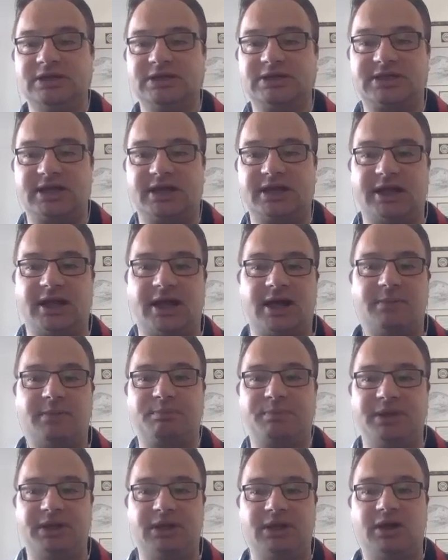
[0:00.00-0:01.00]
see
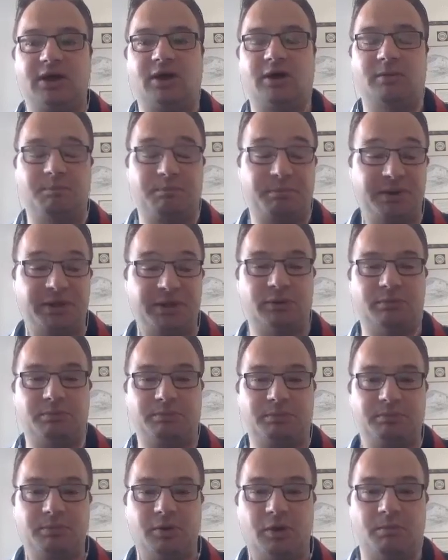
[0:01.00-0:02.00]
that, be alert, and be on